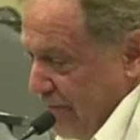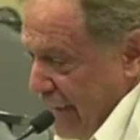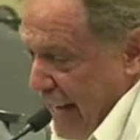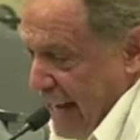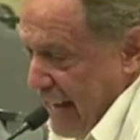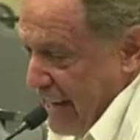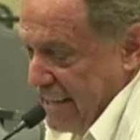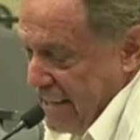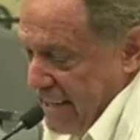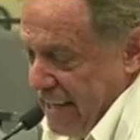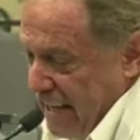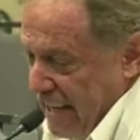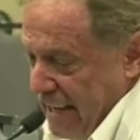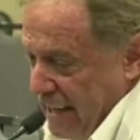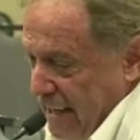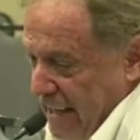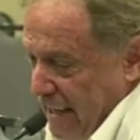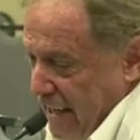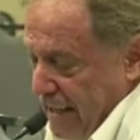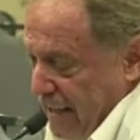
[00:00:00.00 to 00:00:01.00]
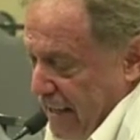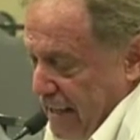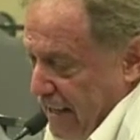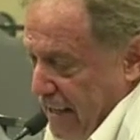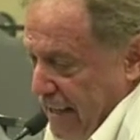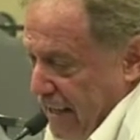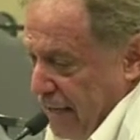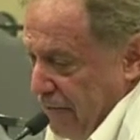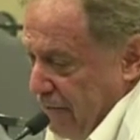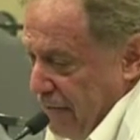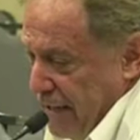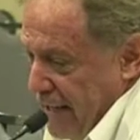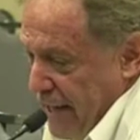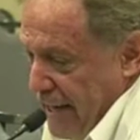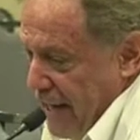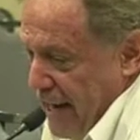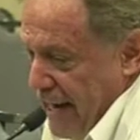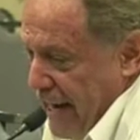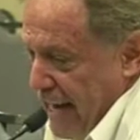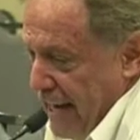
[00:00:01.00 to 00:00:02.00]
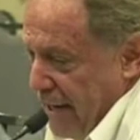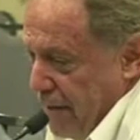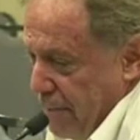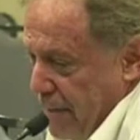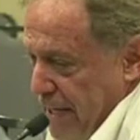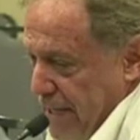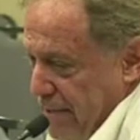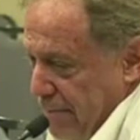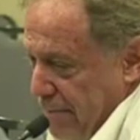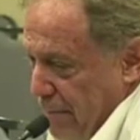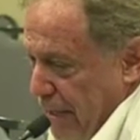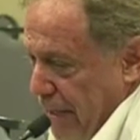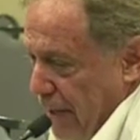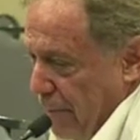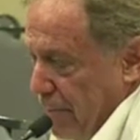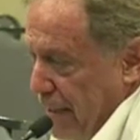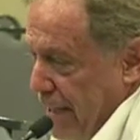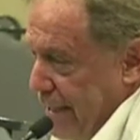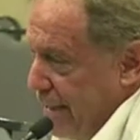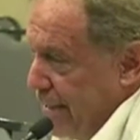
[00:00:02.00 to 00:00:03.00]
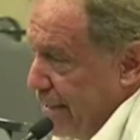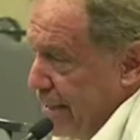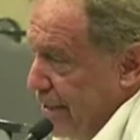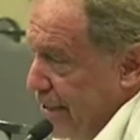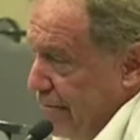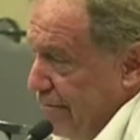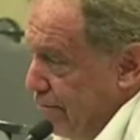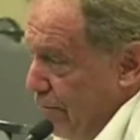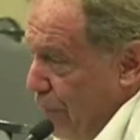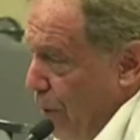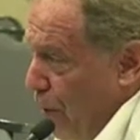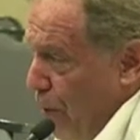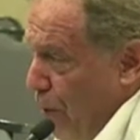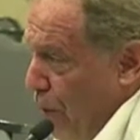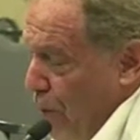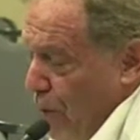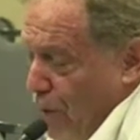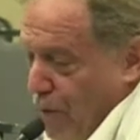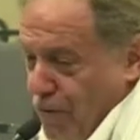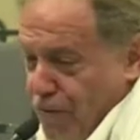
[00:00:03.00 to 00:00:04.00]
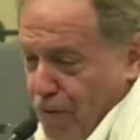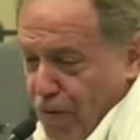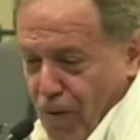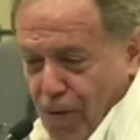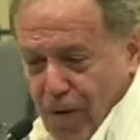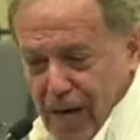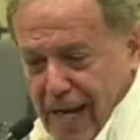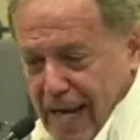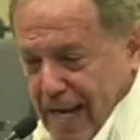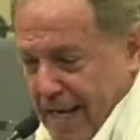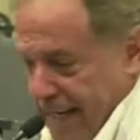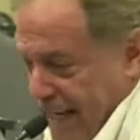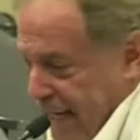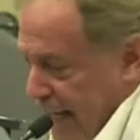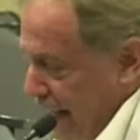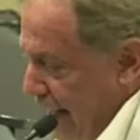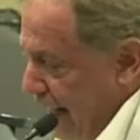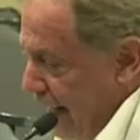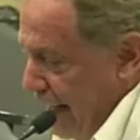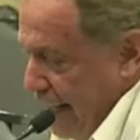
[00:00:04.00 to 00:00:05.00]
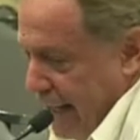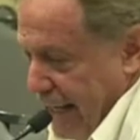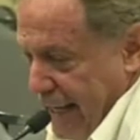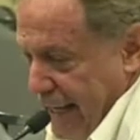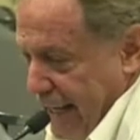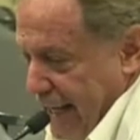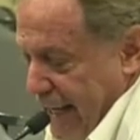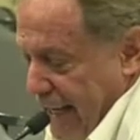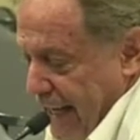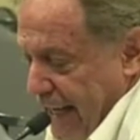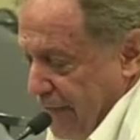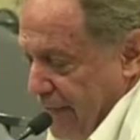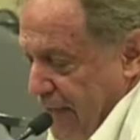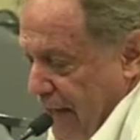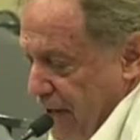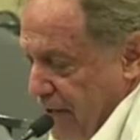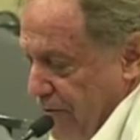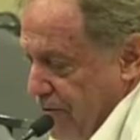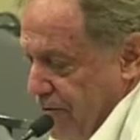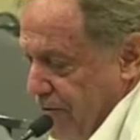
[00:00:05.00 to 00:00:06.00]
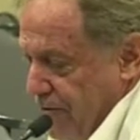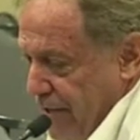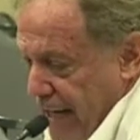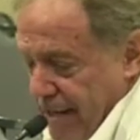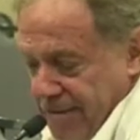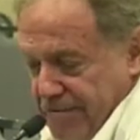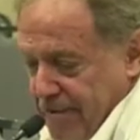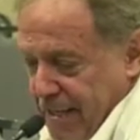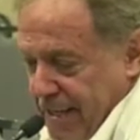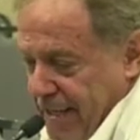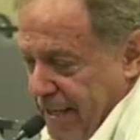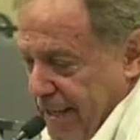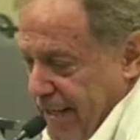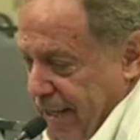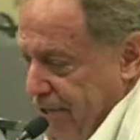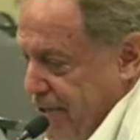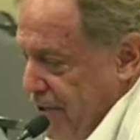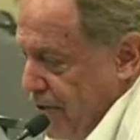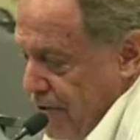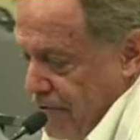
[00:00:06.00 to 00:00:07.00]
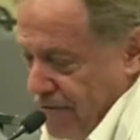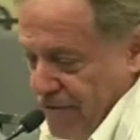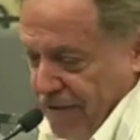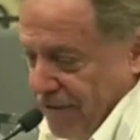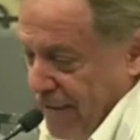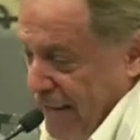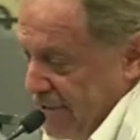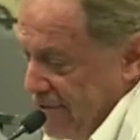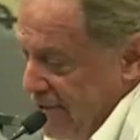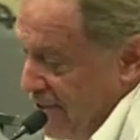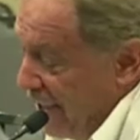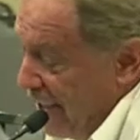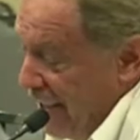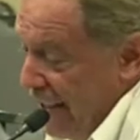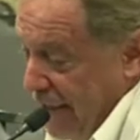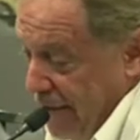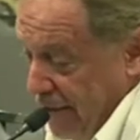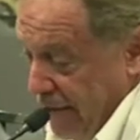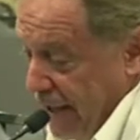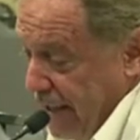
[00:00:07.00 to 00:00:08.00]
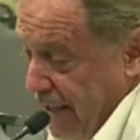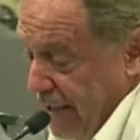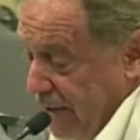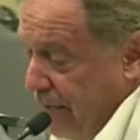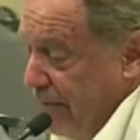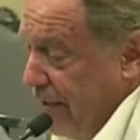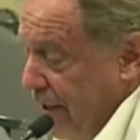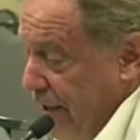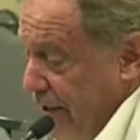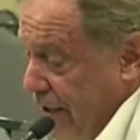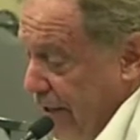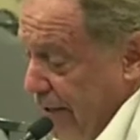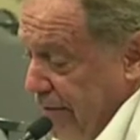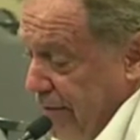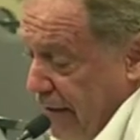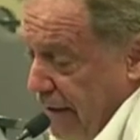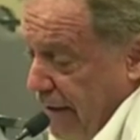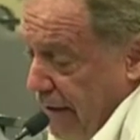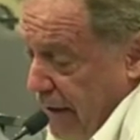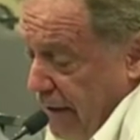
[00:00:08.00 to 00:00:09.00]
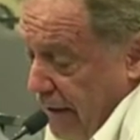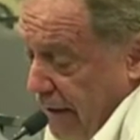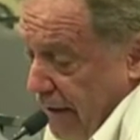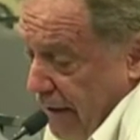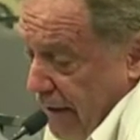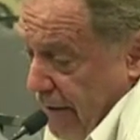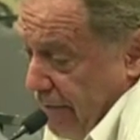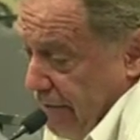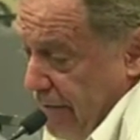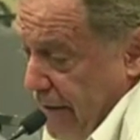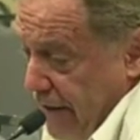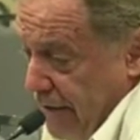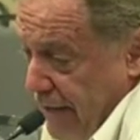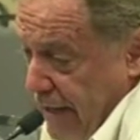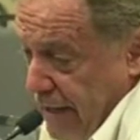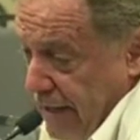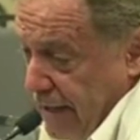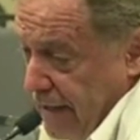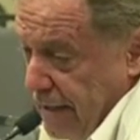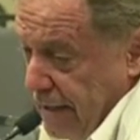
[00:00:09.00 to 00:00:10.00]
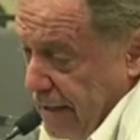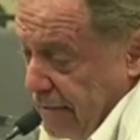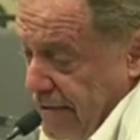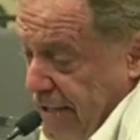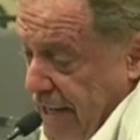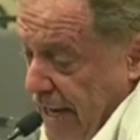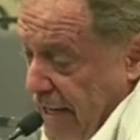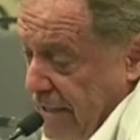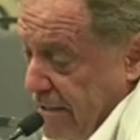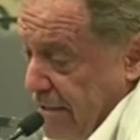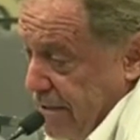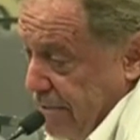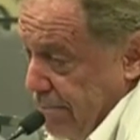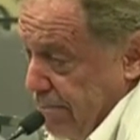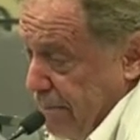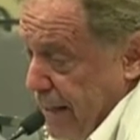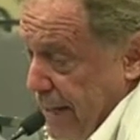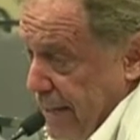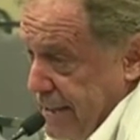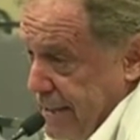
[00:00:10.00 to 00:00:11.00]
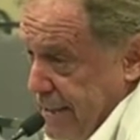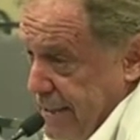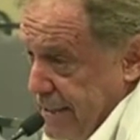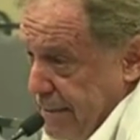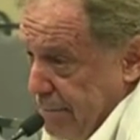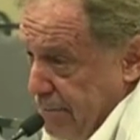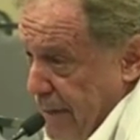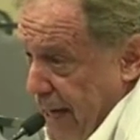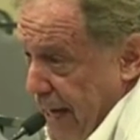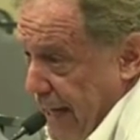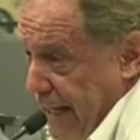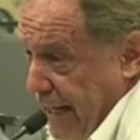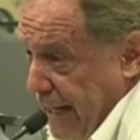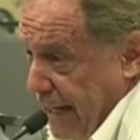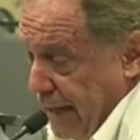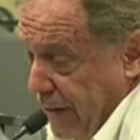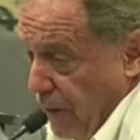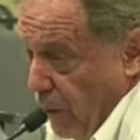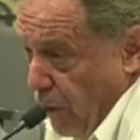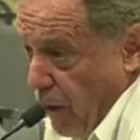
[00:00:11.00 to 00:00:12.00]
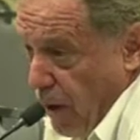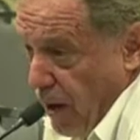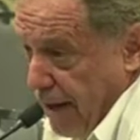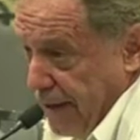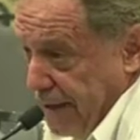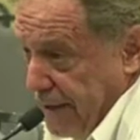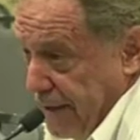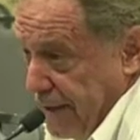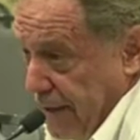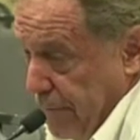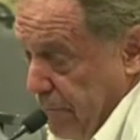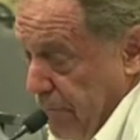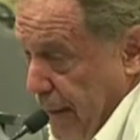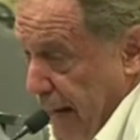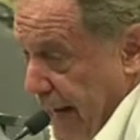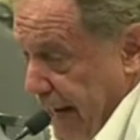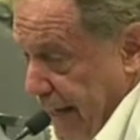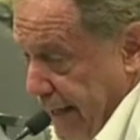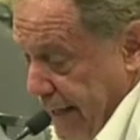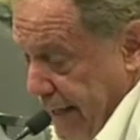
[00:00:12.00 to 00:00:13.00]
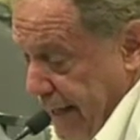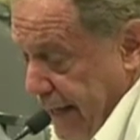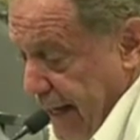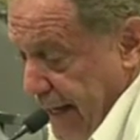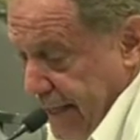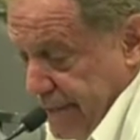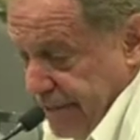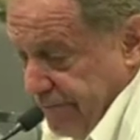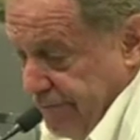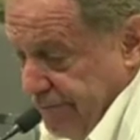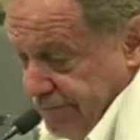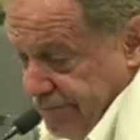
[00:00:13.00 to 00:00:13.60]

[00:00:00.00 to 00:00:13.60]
enter, if you don't know how to measure millimetres of balls or any those intricate issues of engineering, where you've got very little chance of participating in the wider debate as